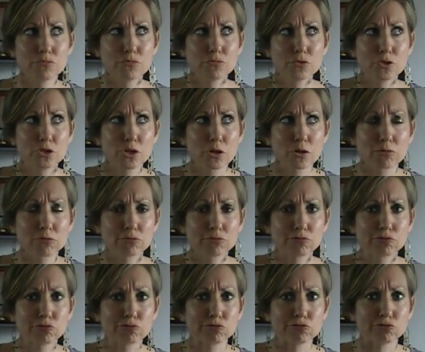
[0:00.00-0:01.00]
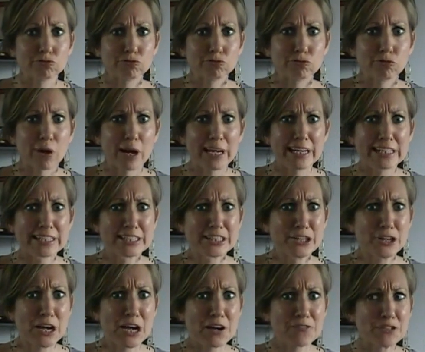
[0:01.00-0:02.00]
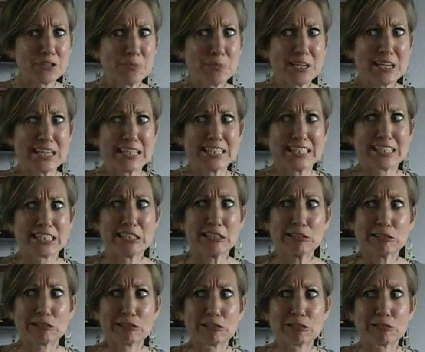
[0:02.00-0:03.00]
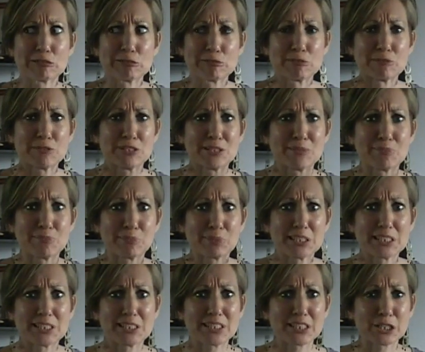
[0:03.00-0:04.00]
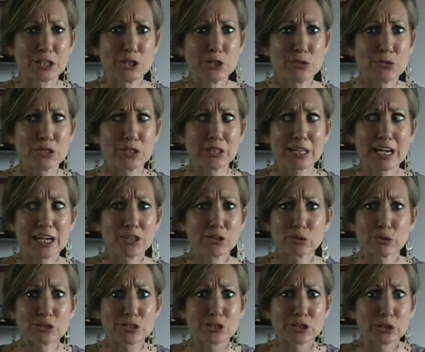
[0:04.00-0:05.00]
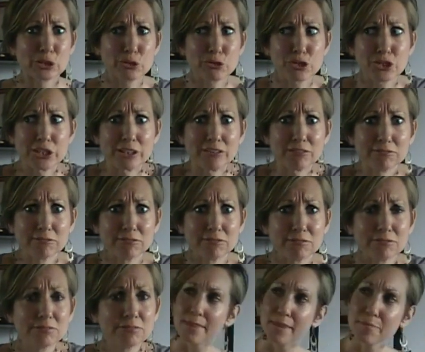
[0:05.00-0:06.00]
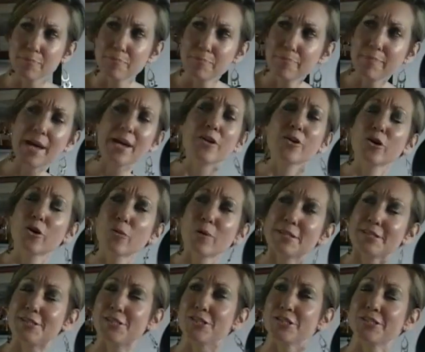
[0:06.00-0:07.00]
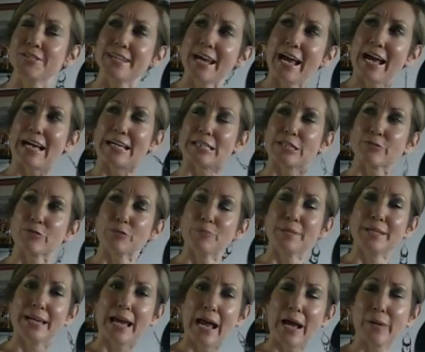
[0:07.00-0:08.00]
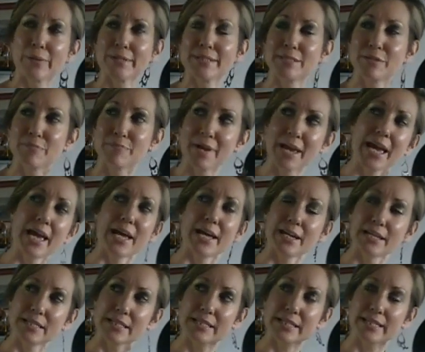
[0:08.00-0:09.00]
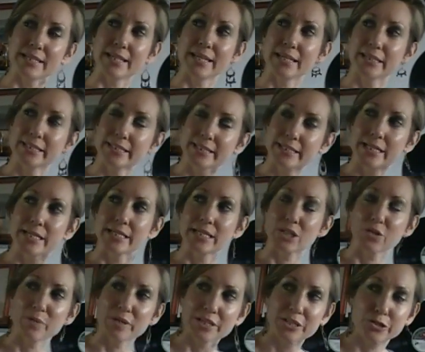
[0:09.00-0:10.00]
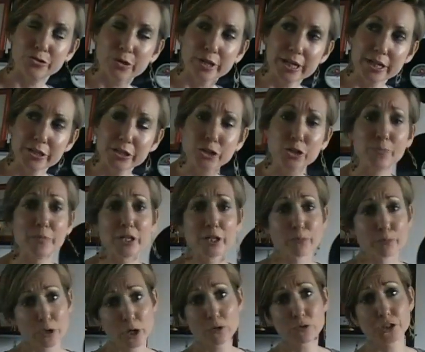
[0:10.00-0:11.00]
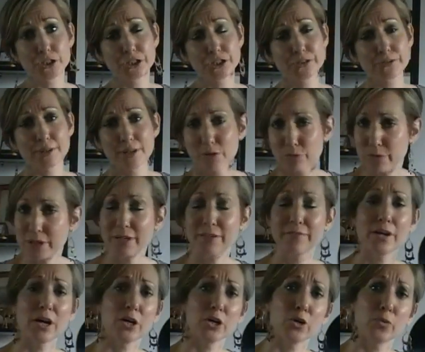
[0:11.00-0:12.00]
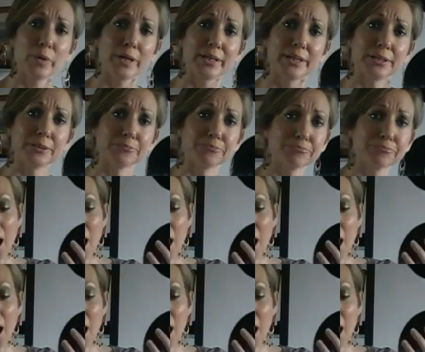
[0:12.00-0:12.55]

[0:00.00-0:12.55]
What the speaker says: So, why does there have to be a single, simplistic, unilateral solution? The better questions to ask would be how the demand in the illicit antiquities trade should be approached and reevaluated.